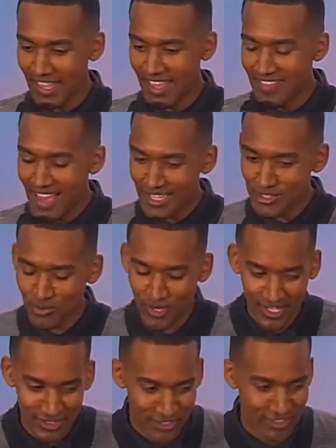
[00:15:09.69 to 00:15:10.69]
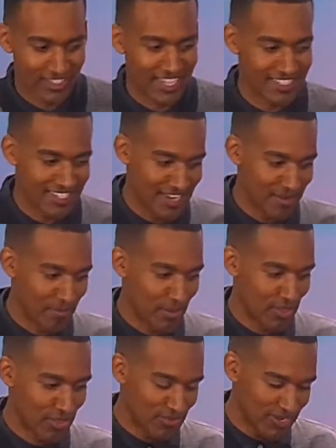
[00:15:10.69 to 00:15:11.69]
that's when I learned lesson number
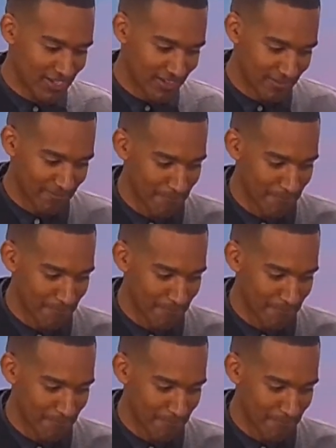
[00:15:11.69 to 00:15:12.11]
three.